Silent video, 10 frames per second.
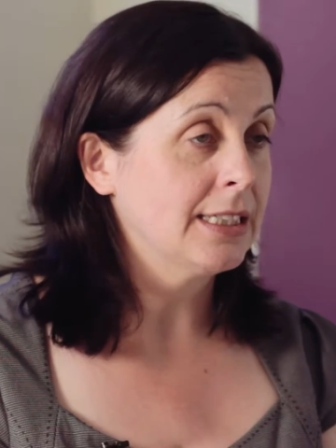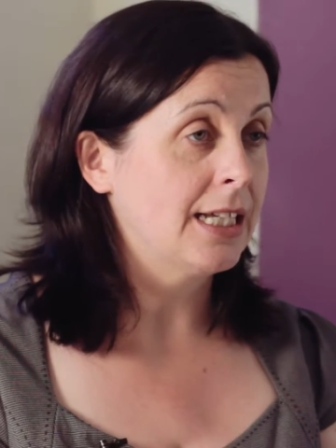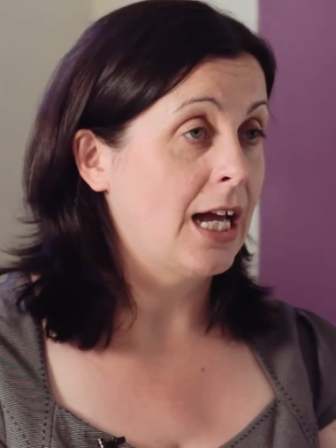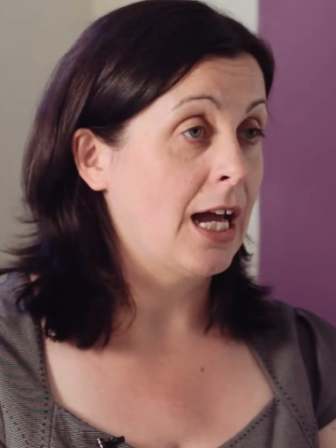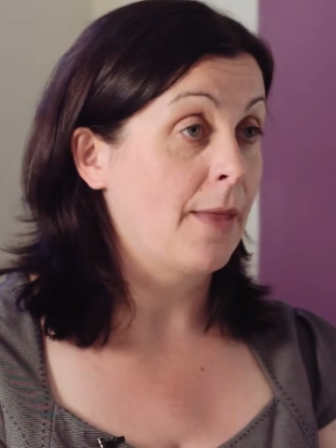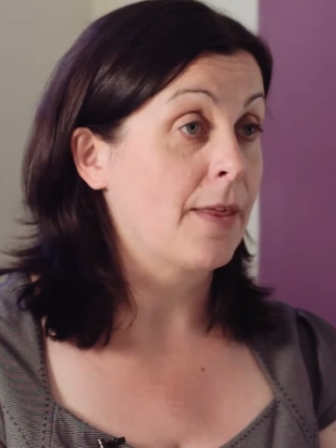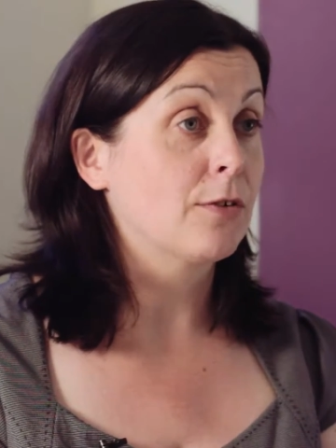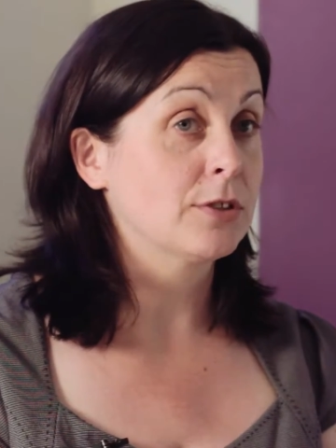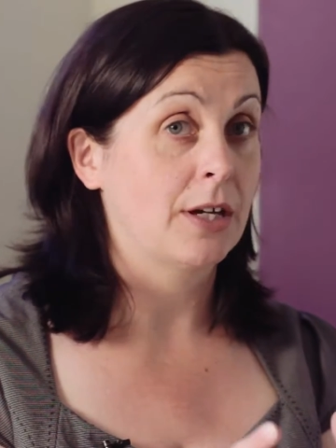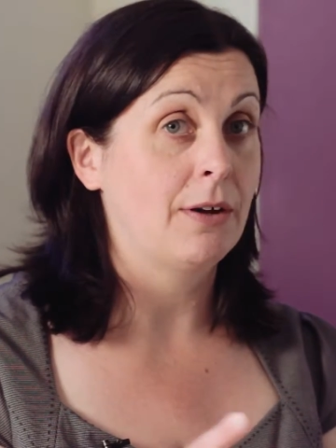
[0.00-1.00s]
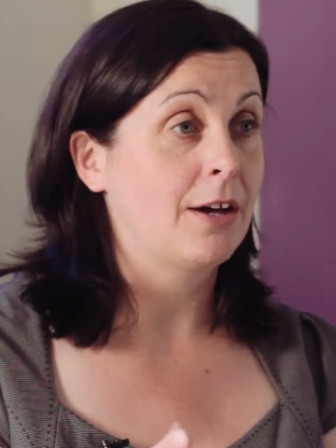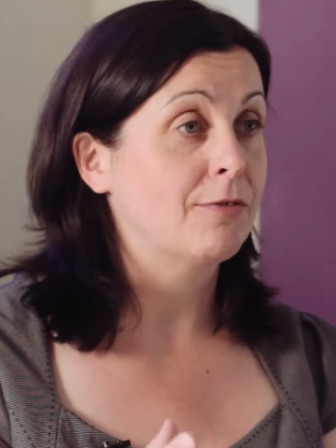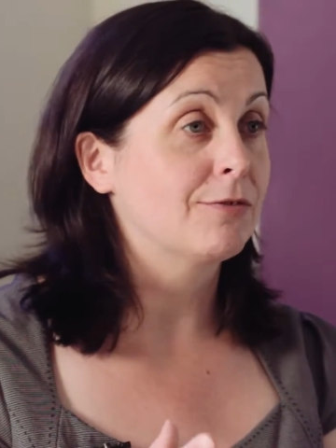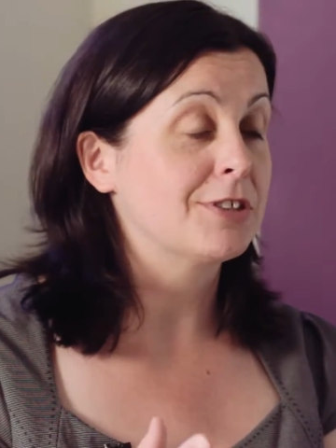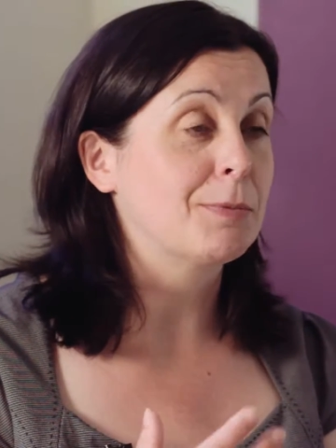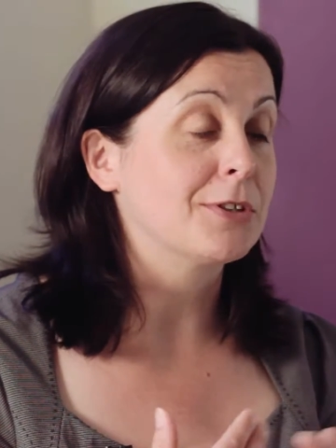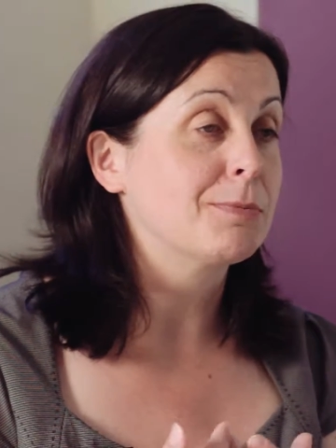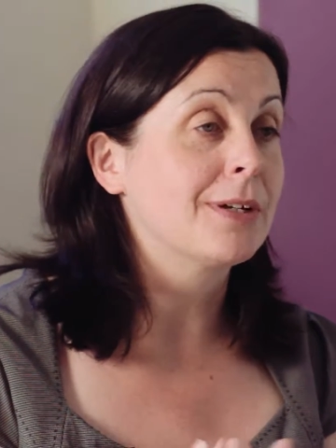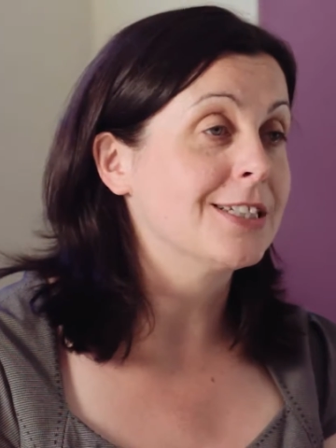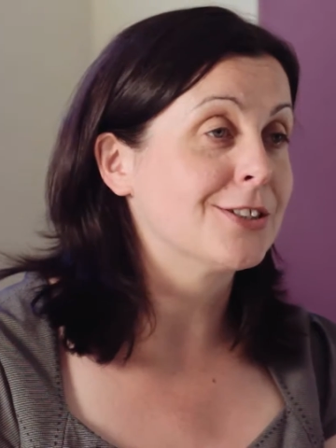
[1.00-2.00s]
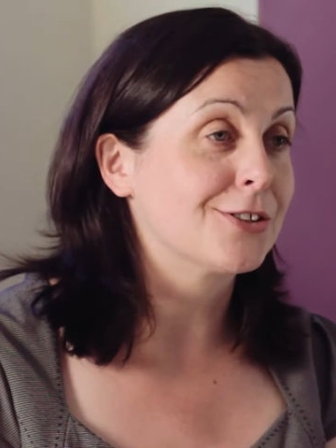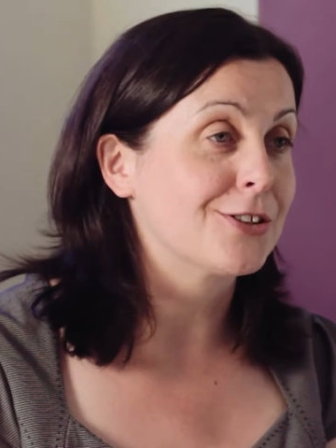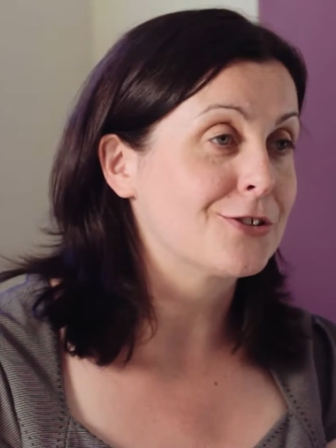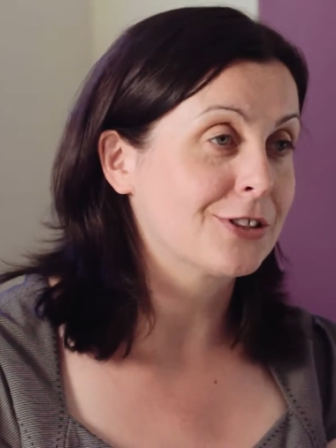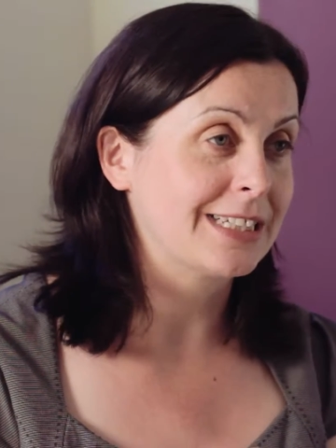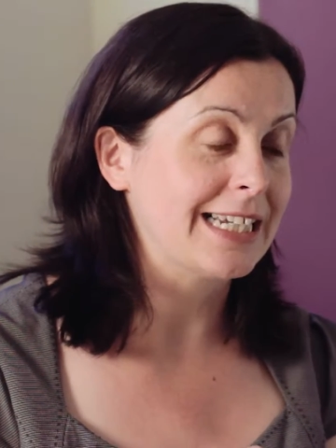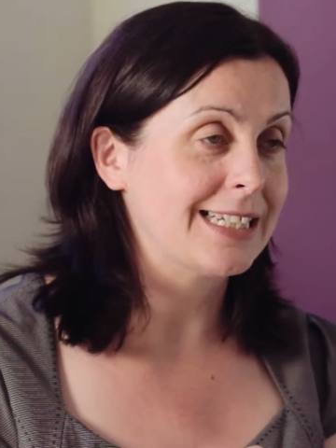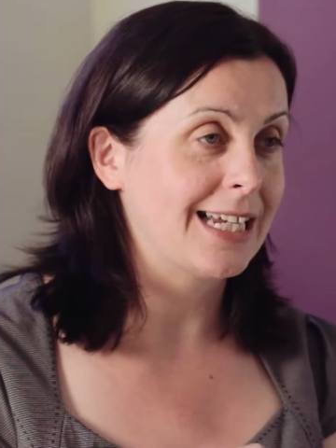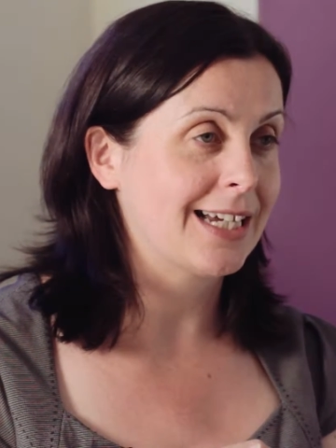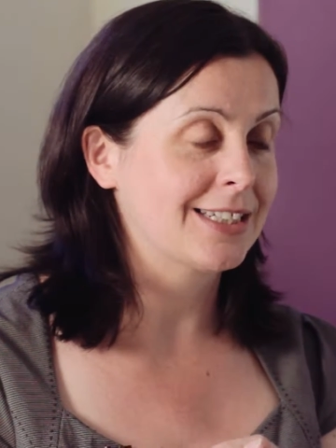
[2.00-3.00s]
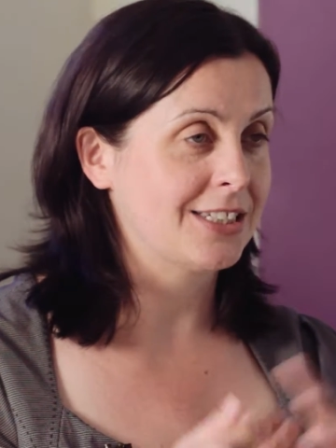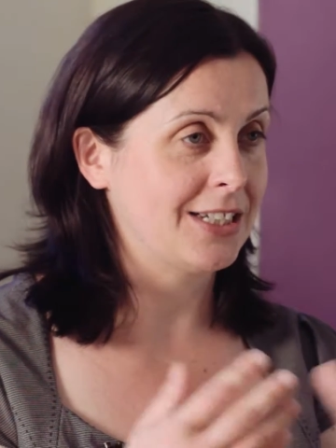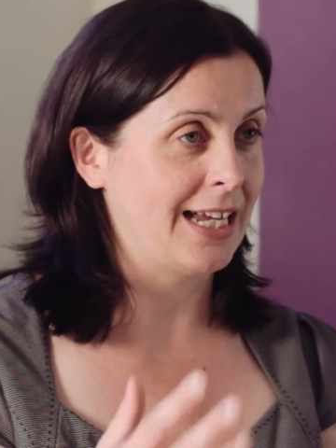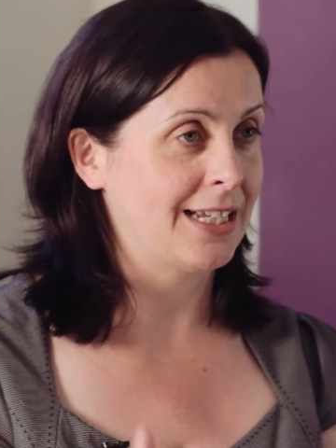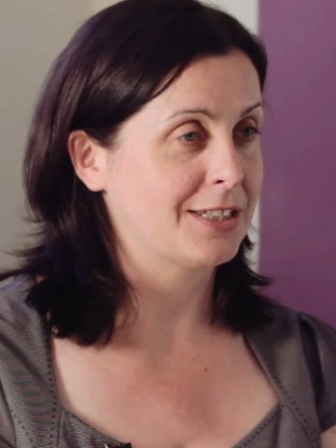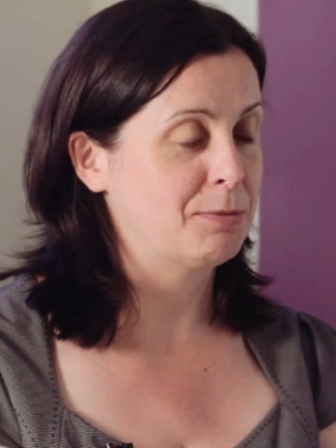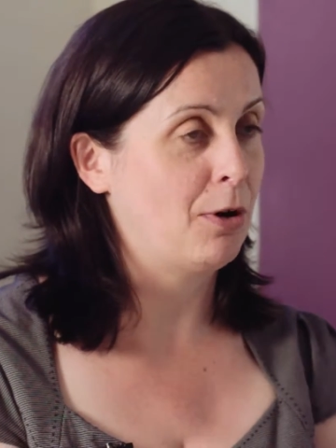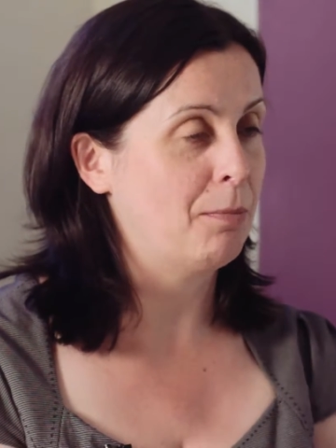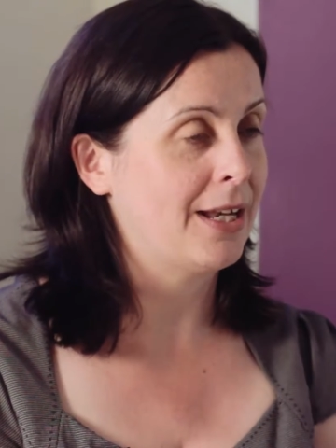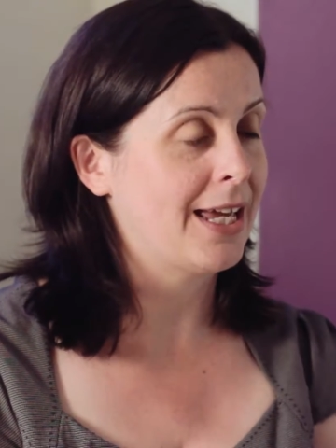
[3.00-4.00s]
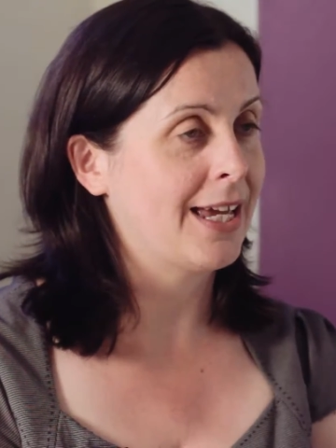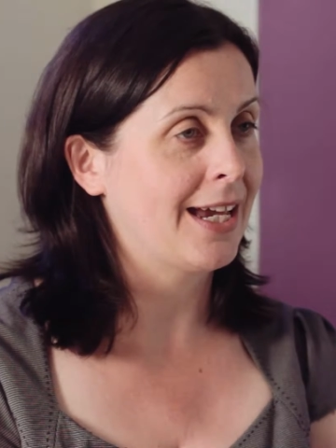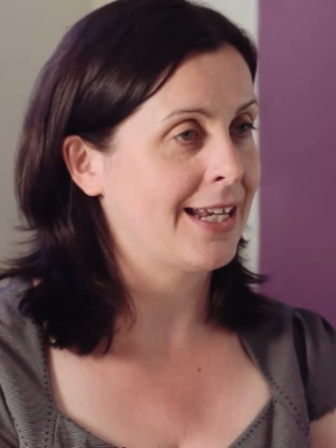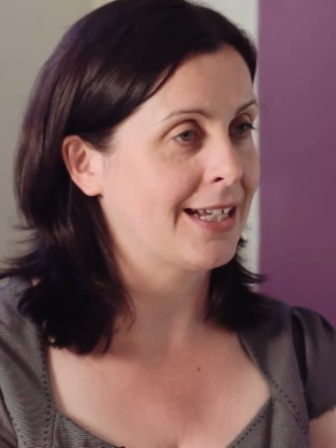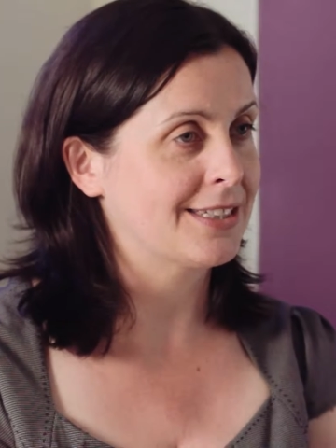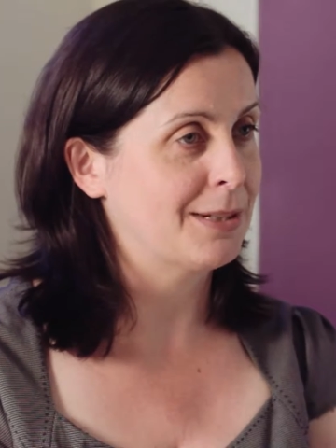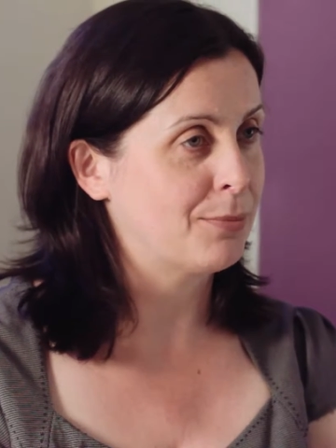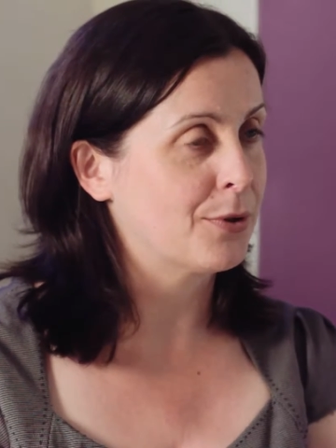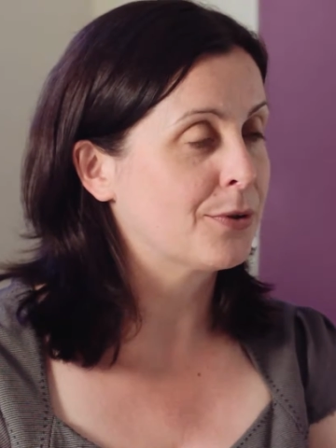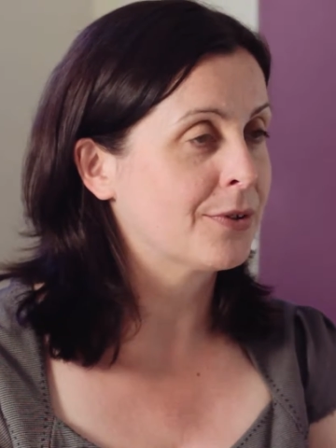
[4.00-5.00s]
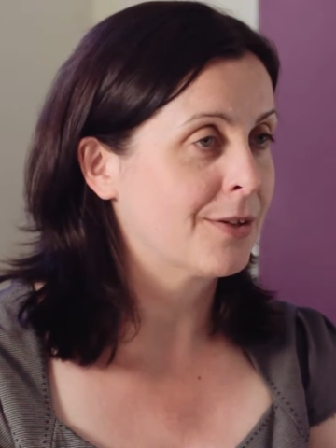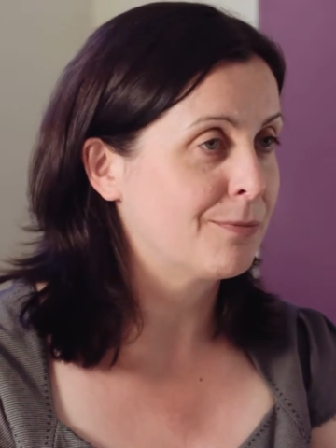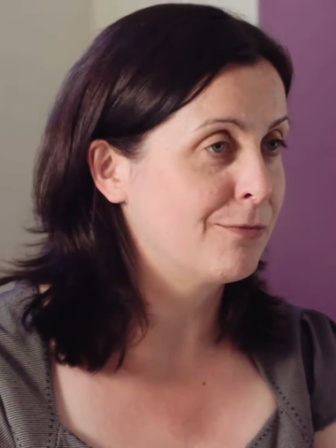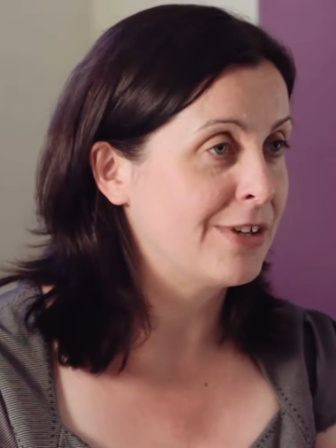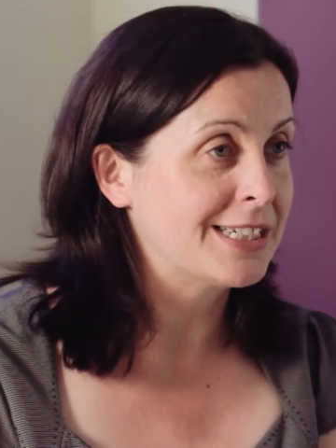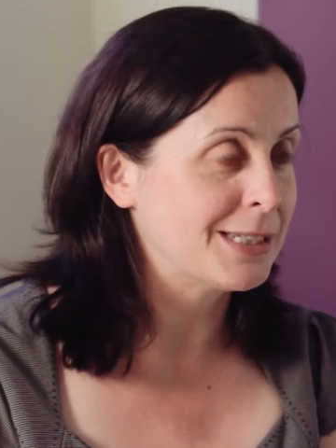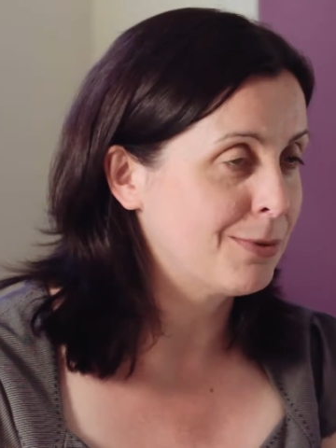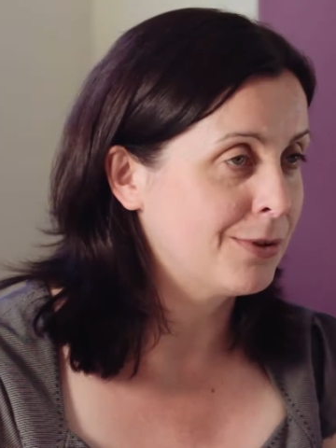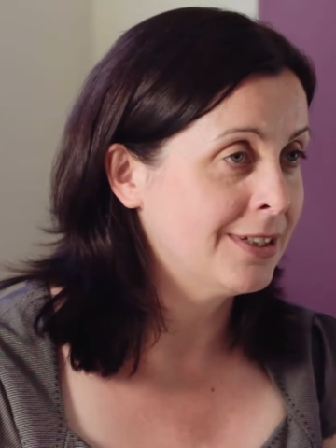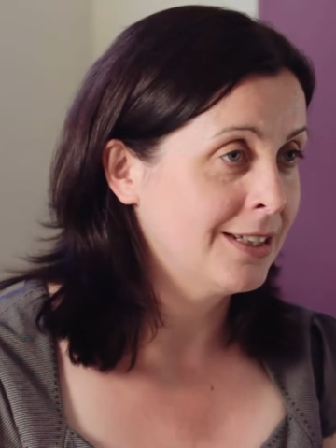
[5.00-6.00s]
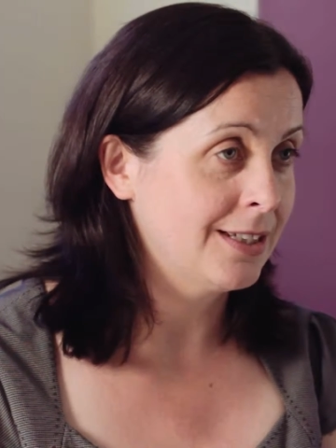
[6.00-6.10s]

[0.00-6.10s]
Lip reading: And they also have responsibilities under the Trustees Act to act properly and act in a prudent and reasonable